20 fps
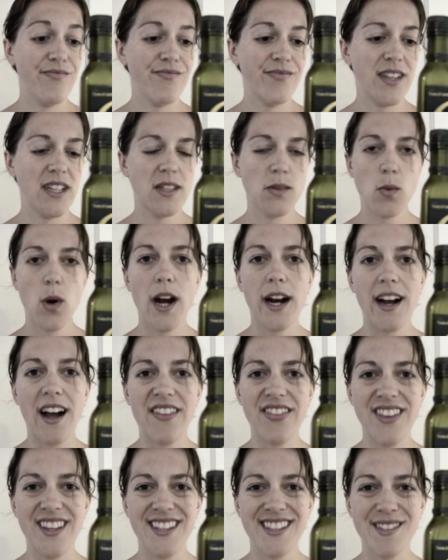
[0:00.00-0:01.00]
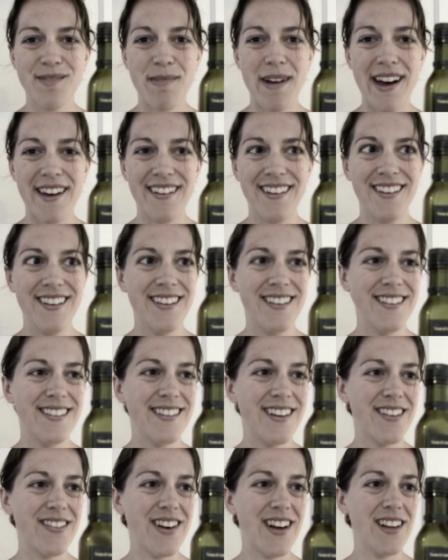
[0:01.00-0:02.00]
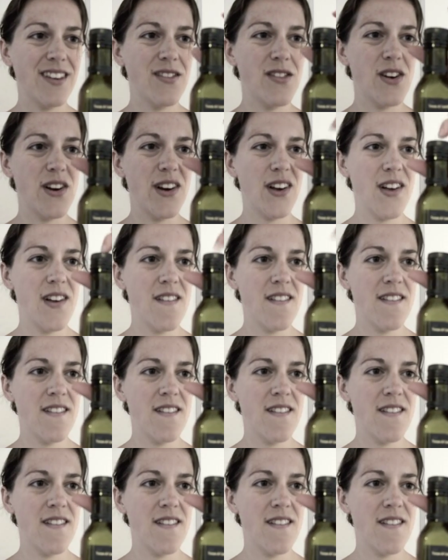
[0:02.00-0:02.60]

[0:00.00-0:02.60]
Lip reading: that's where I got this bottle of olive oil.